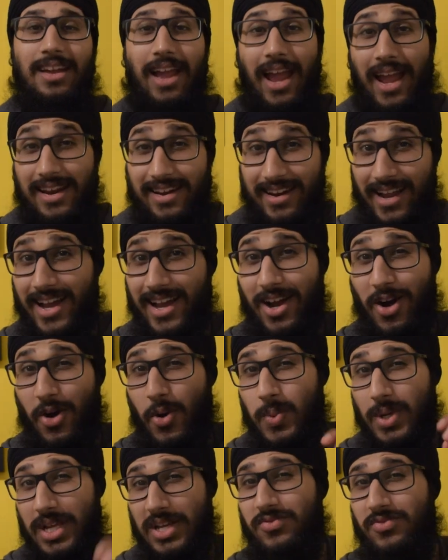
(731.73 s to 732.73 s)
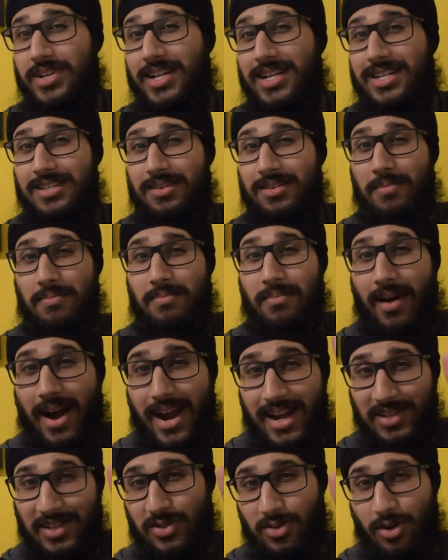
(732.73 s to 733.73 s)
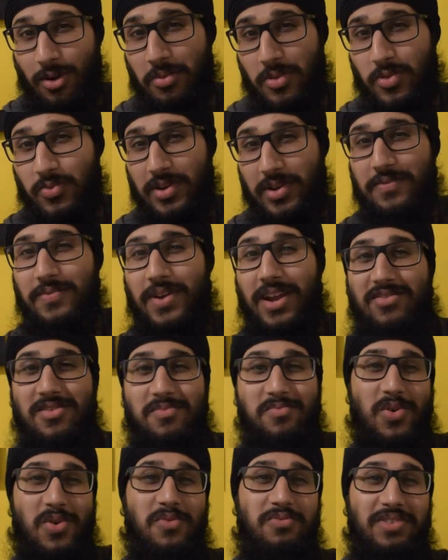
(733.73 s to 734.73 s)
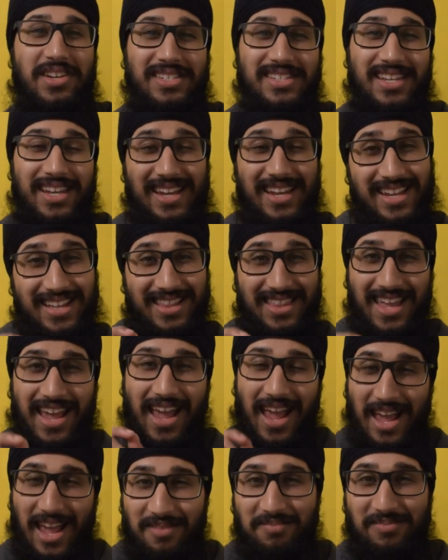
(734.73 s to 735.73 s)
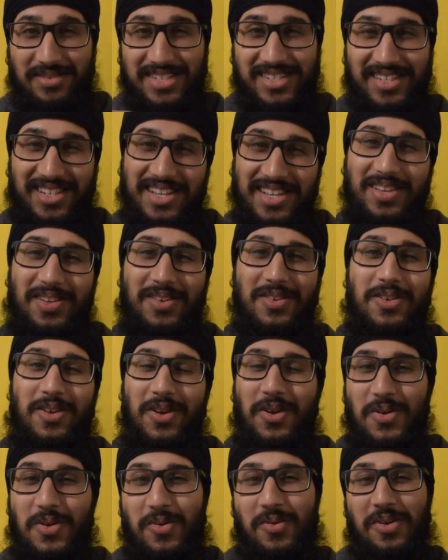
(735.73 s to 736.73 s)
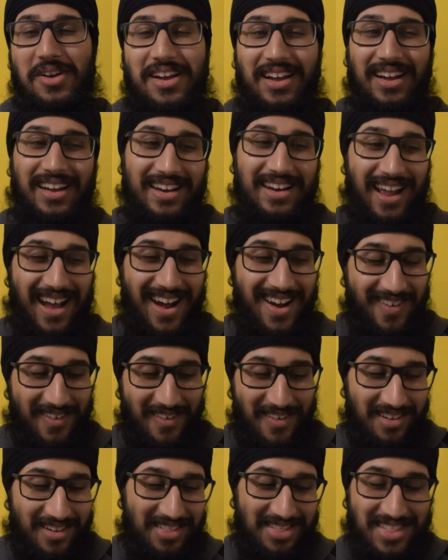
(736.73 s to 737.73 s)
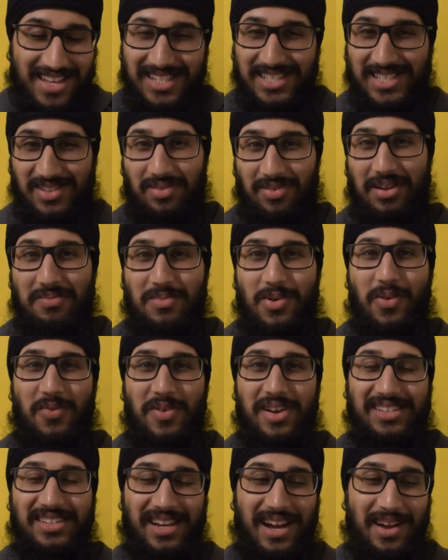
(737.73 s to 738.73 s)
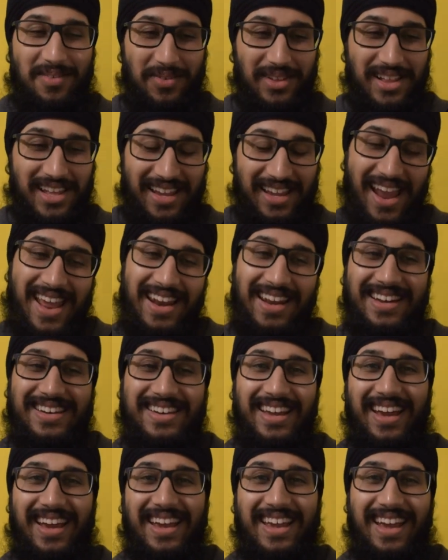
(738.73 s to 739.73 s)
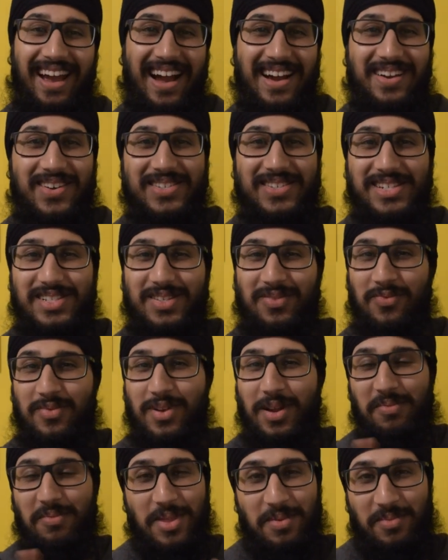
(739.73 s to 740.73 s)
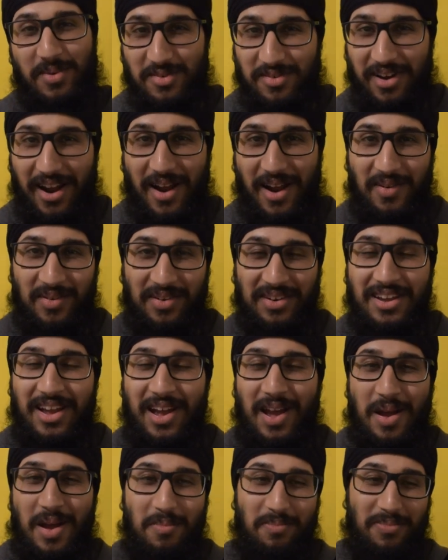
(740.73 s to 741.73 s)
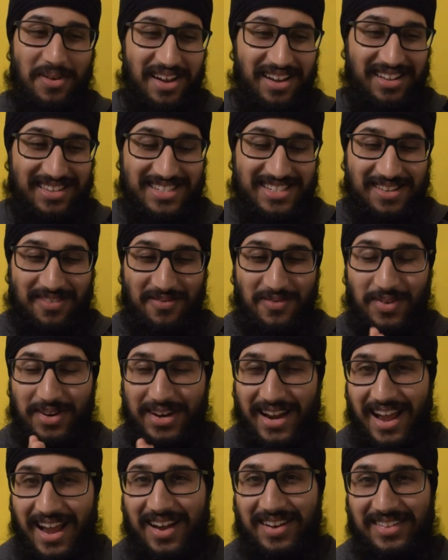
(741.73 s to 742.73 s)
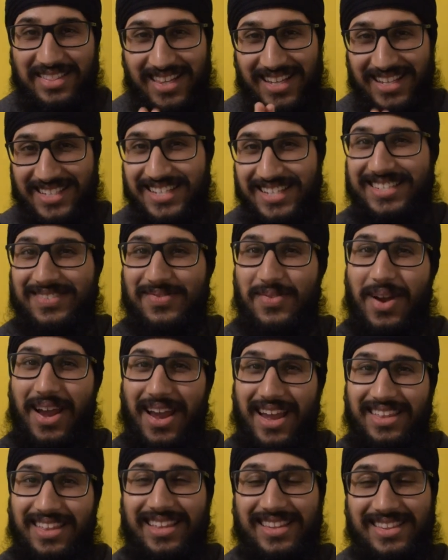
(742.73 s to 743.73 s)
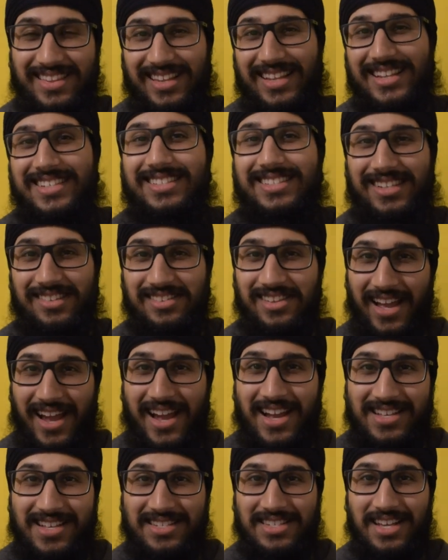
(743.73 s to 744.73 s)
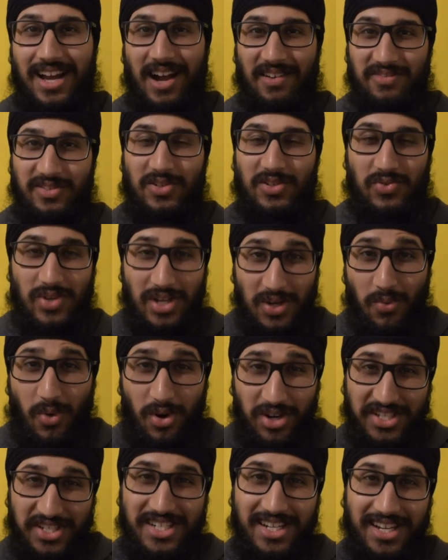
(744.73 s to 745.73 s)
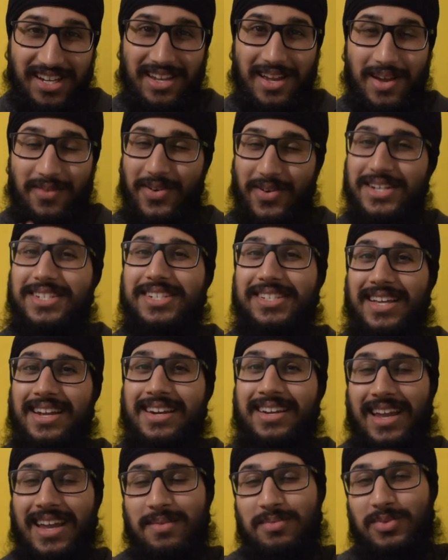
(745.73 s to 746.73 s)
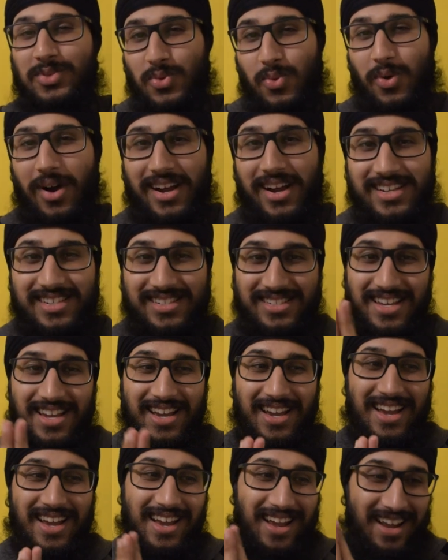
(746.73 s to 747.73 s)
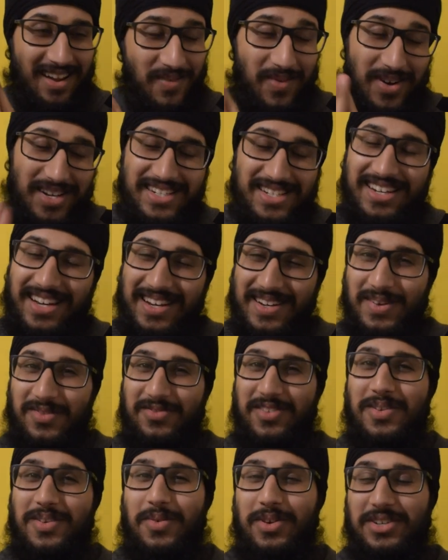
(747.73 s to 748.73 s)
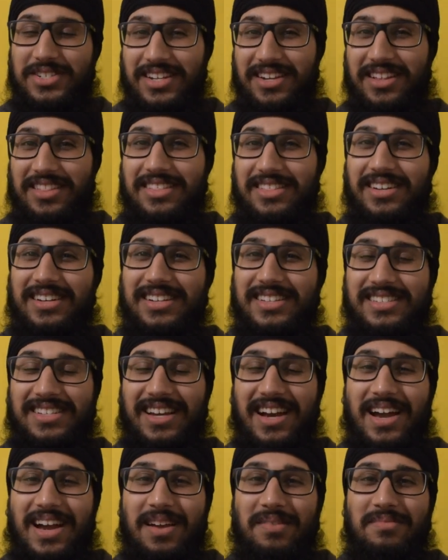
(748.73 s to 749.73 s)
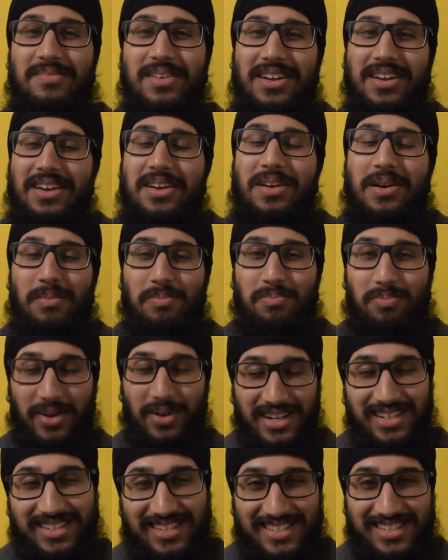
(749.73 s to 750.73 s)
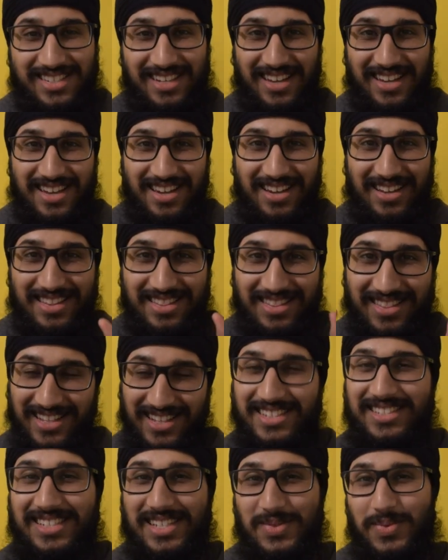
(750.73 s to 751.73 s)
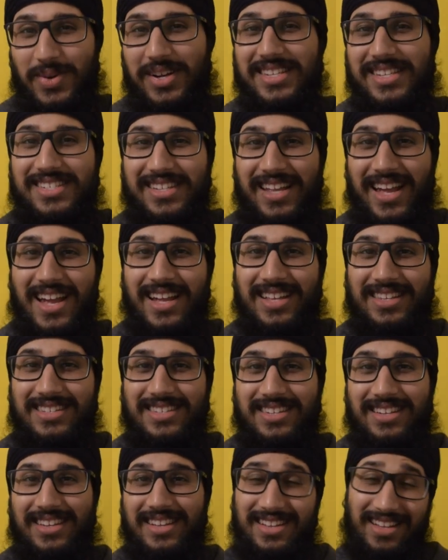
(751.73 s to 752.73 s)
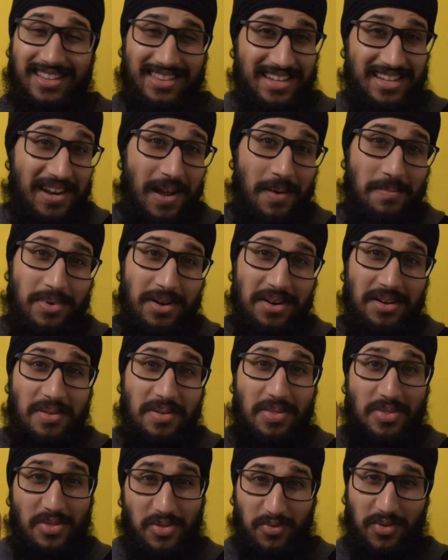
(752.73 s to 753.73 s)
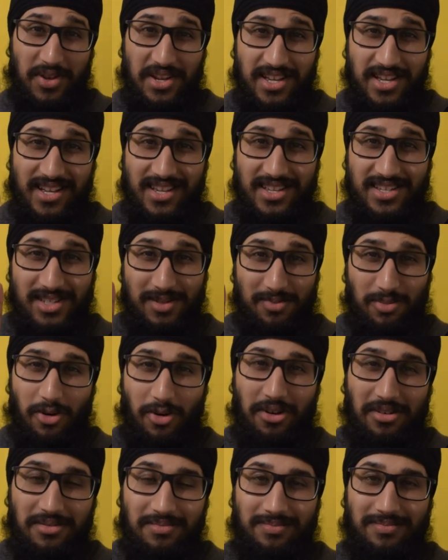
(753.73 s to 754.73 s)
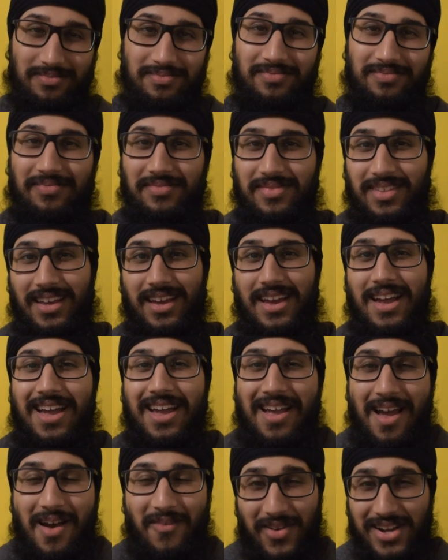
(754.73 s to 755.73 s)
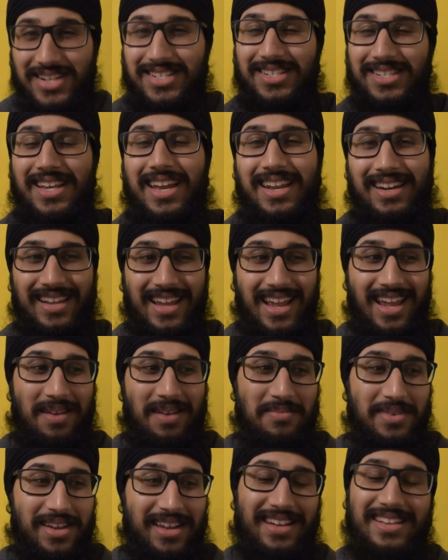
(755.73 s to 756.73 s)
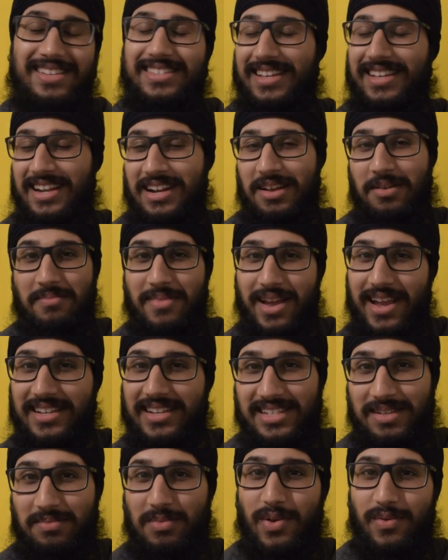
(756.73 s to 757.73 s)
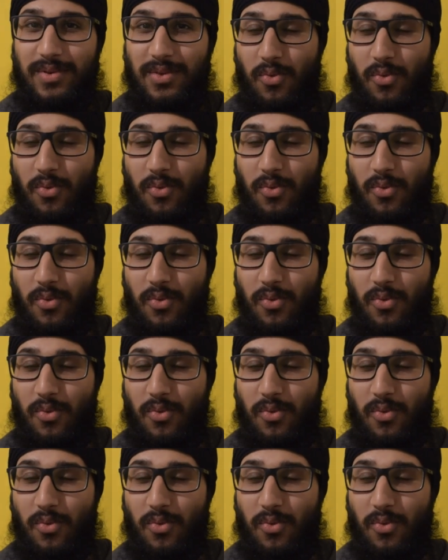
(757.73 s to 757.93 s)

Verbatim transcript: And now we reach my top three favorite movies in the MCU. Now, these three movies, I feel like any day I could just flip them around. But for now, this is where the list lands after rewatching Avengers Endgame twice, wishing I could rewatch it a third time. But this is where it stands at the number three spot. Avengers Endgame is an amazing movie.